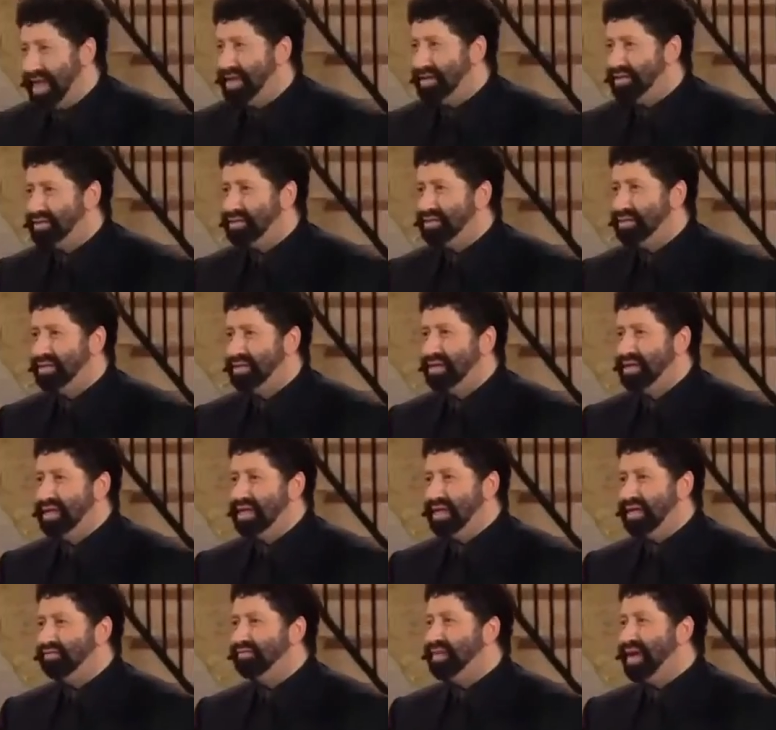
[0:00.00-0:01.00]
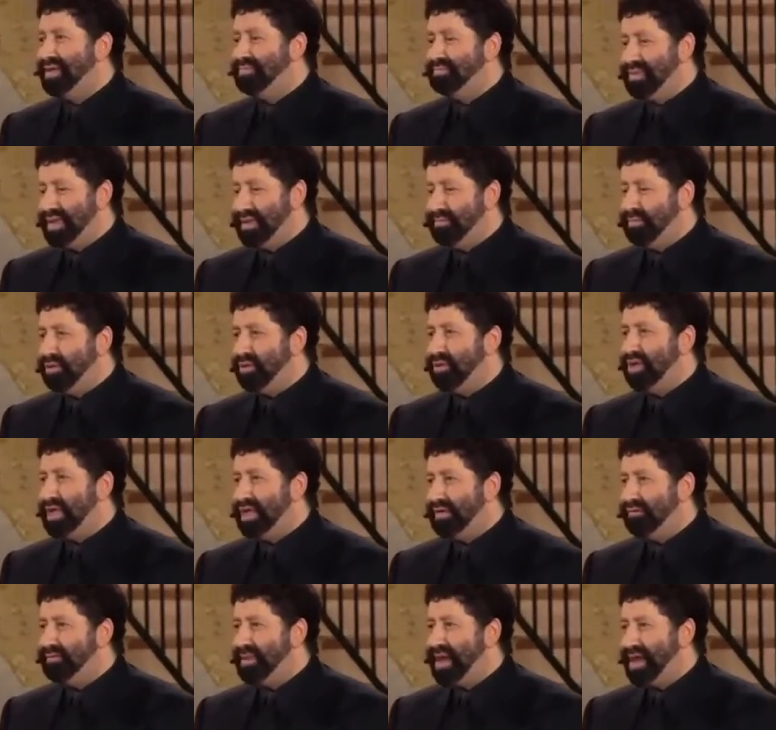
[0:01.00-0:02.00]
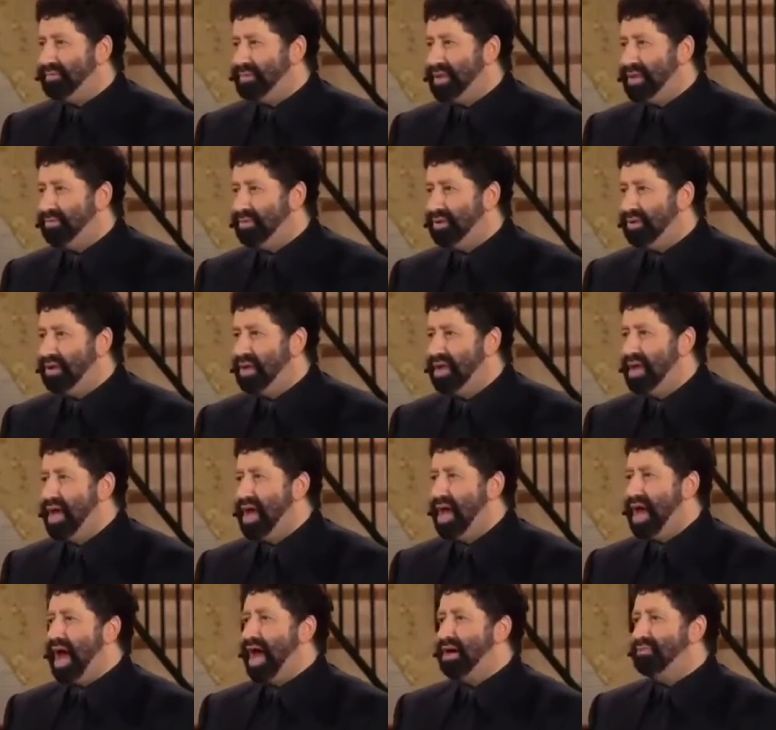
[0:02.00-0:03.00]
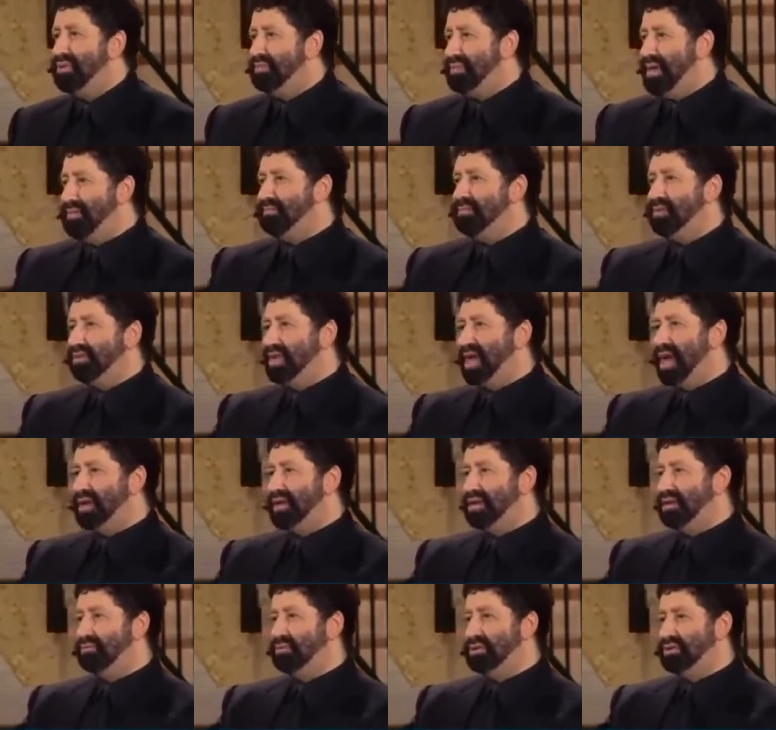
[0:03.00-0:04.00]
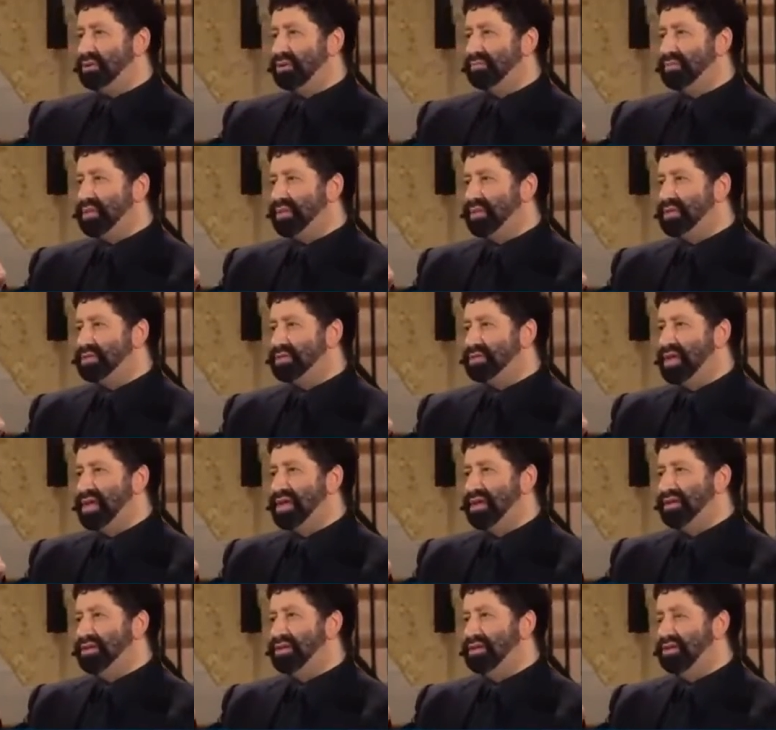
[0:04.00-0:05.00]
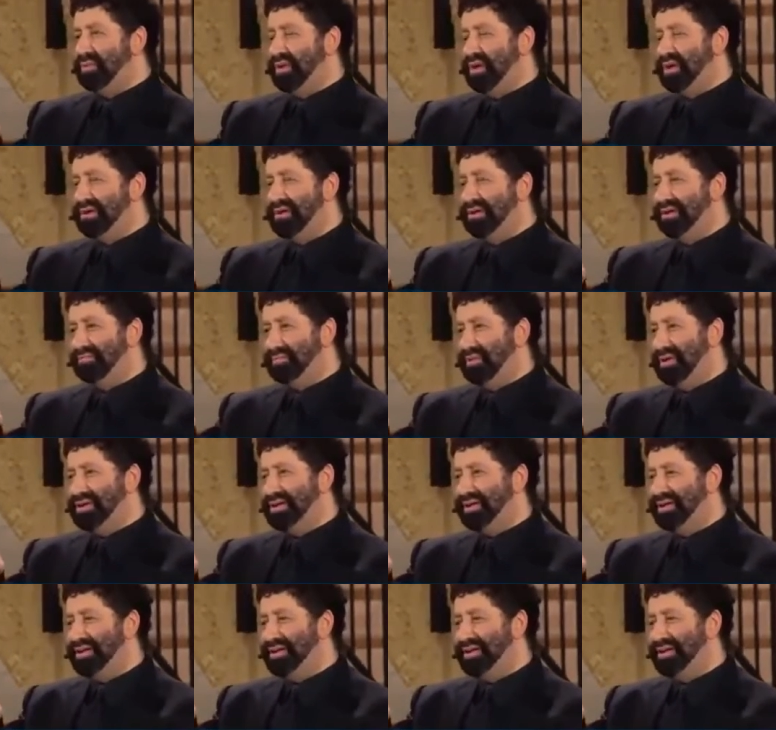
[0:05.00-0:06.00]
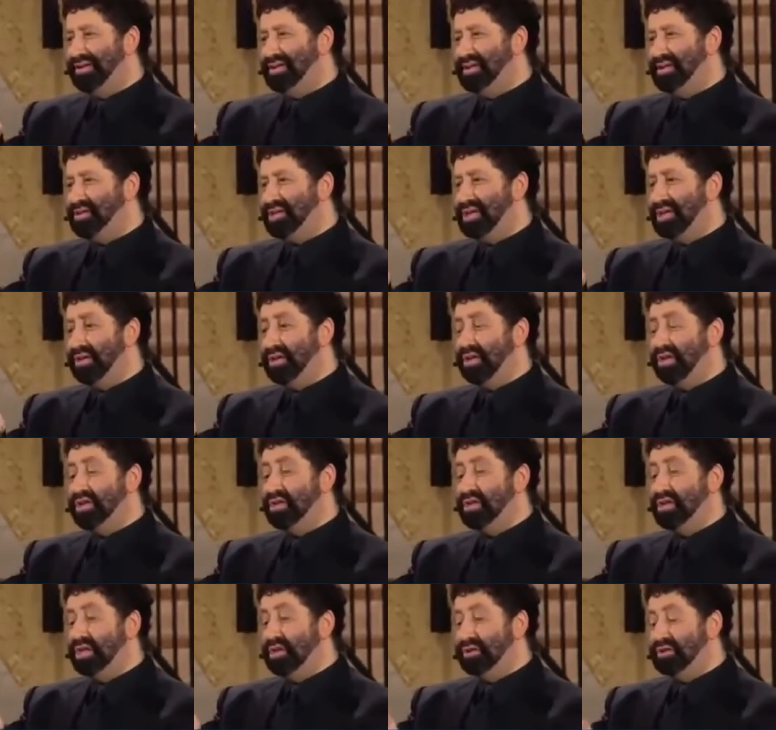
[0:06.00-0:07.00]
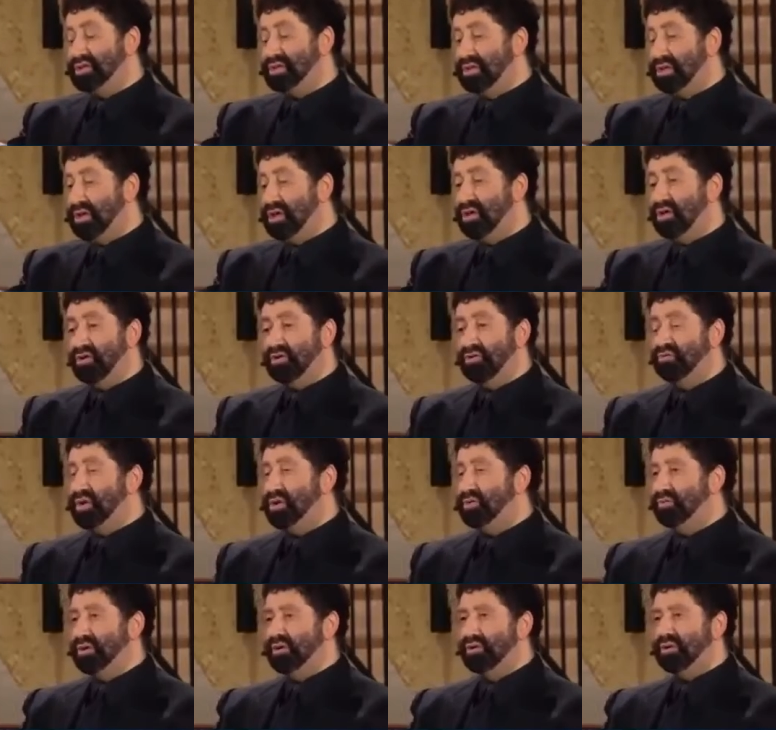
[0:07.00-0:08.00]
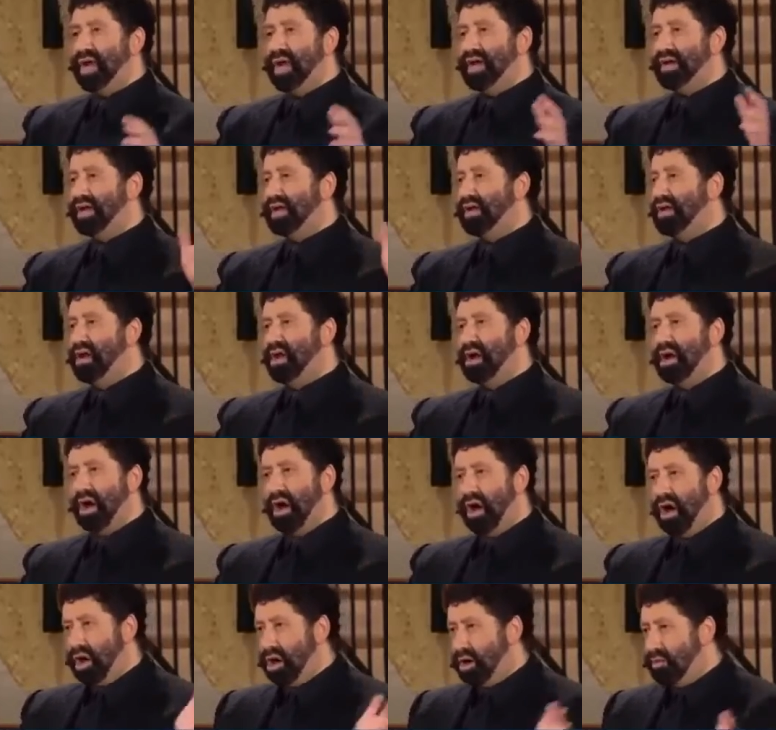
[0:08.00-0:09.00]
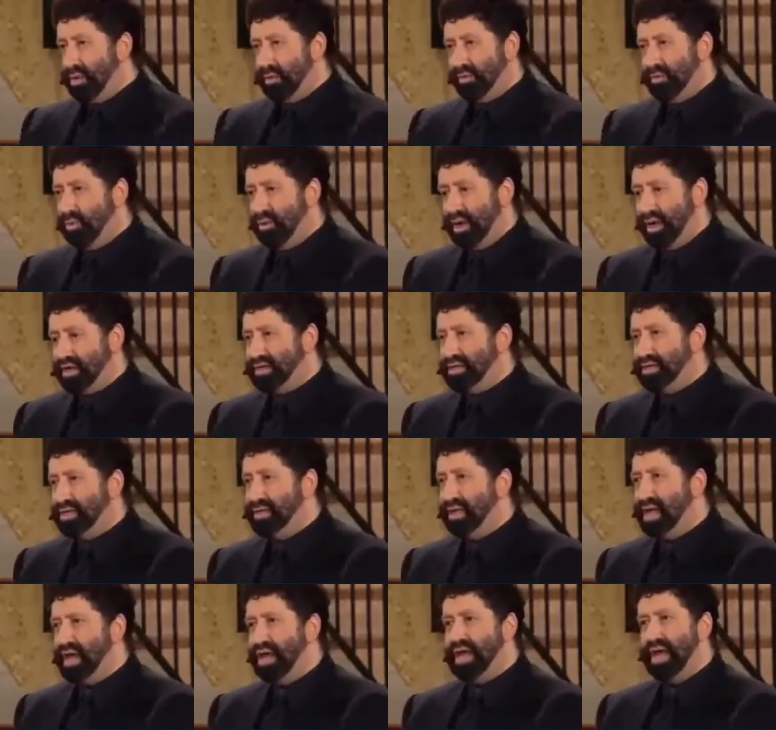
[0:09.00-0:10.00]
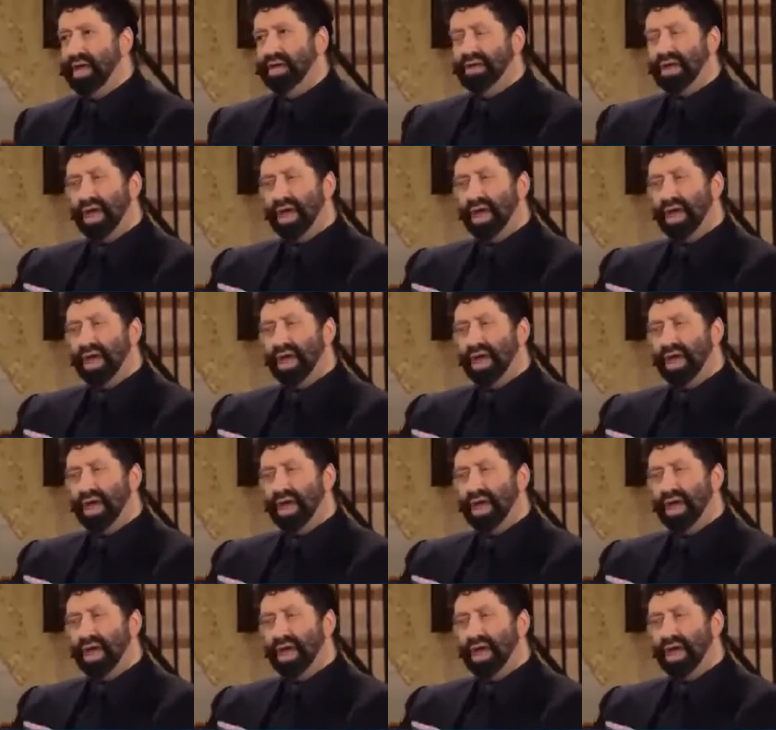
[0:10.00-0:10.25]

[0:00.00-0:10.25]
yes. Mm-hmm. If my people. I remember that, we were talking about this, but in a nutshell, years ago when we were at a horrible point, not